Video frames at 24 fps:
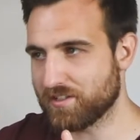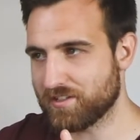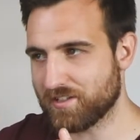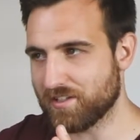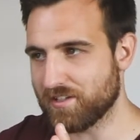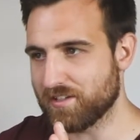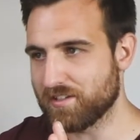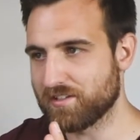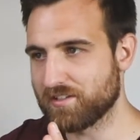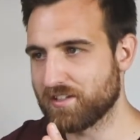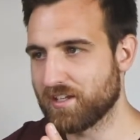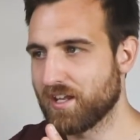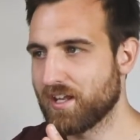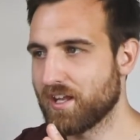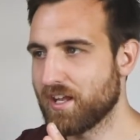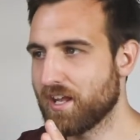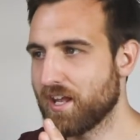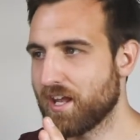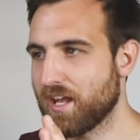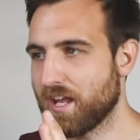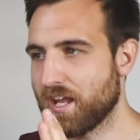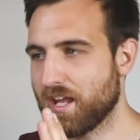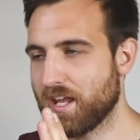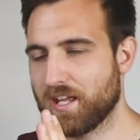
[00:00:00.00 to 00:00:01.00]
This is
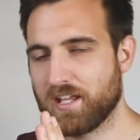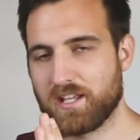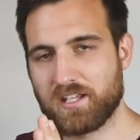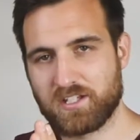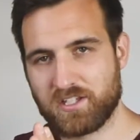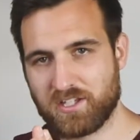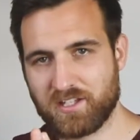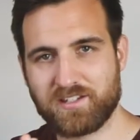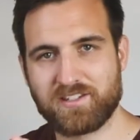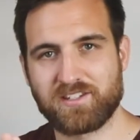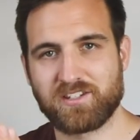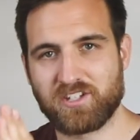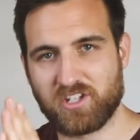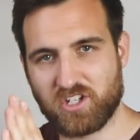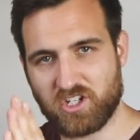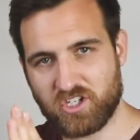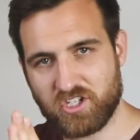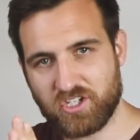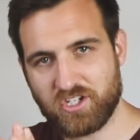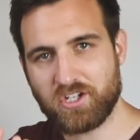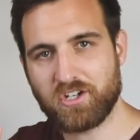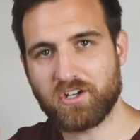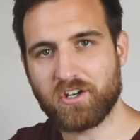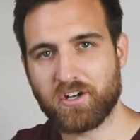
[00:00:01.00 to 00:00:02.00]
a
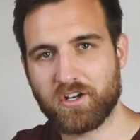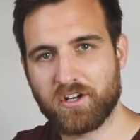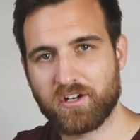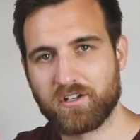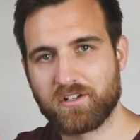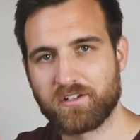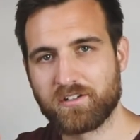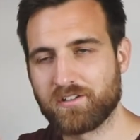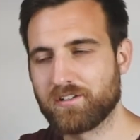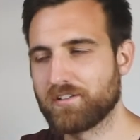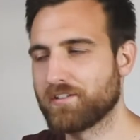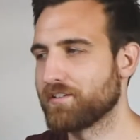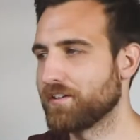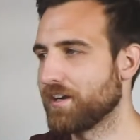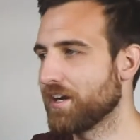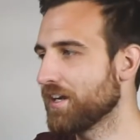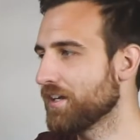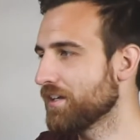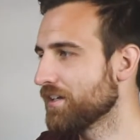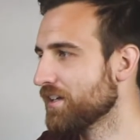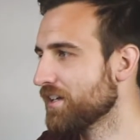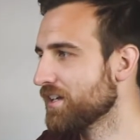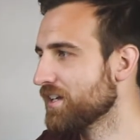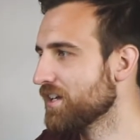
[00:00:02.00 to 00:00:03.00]
shear,
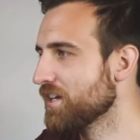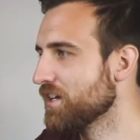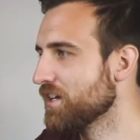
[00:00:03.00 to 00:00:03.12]
right?